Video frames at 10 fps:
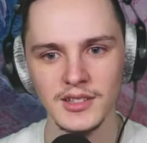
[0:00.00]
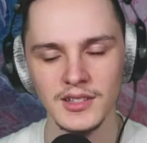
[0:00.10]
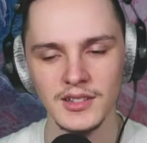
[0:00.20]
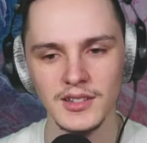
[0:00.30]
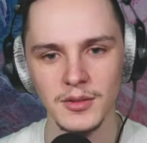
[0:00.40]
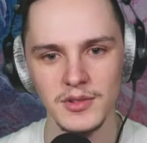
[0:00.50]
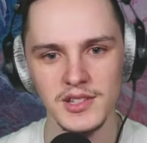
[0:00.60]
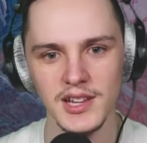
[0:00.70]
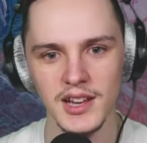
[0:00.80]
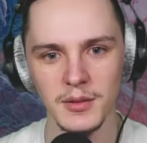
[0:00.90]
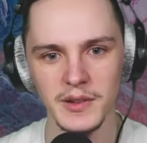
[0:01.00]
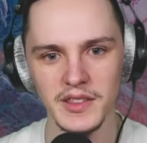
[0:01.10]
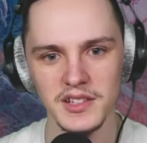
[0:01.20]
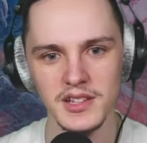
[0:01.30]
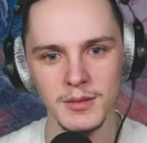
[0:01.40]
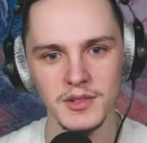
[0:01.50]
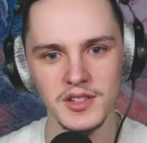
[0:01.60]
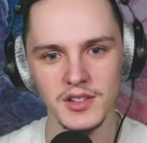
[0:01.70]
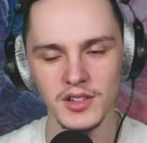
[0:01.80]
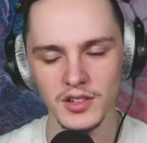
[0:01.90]
Don't tell me these demons are
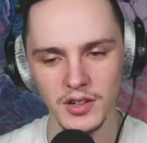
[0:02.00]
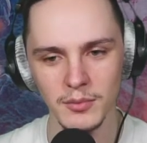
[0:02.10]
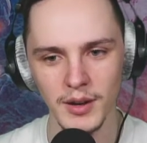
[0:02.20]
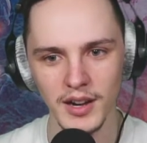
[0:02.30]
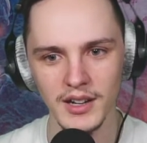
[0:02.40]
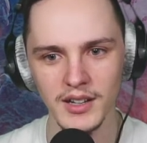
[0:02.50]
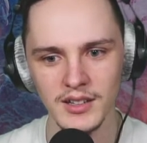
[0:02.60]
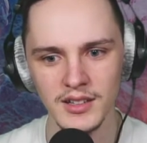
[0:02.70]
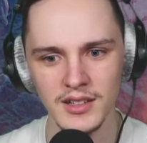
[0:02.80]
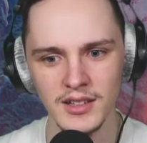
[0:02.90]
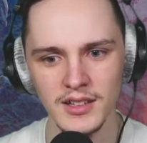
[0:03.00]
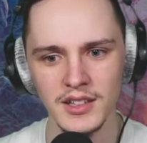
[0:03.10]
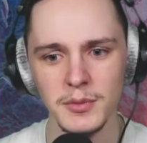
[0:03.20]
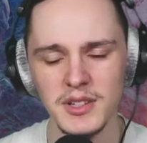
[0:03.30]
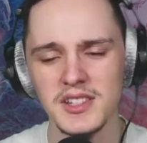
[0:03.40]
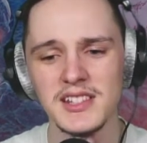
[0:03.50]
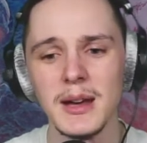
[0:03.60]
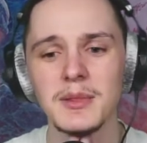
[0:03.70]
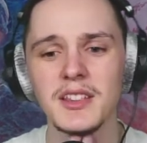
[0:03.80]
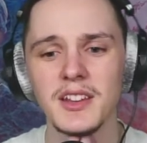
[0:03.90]
gonna come back. You've been
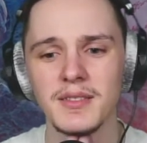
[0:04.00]
stabbed in the